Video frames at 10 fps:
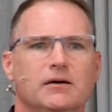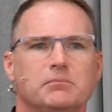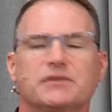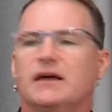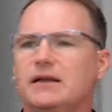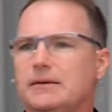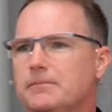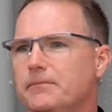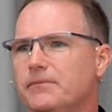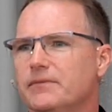But then
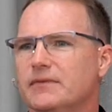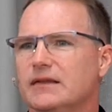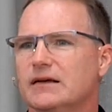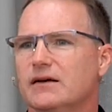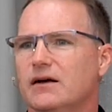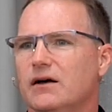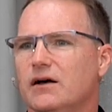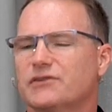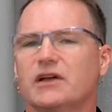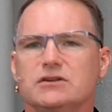
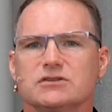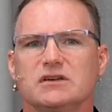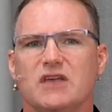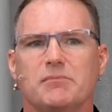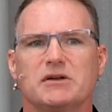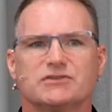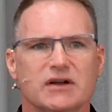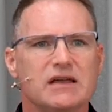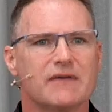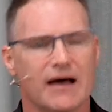essentially, they
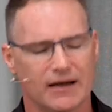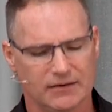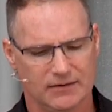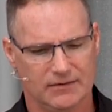betray that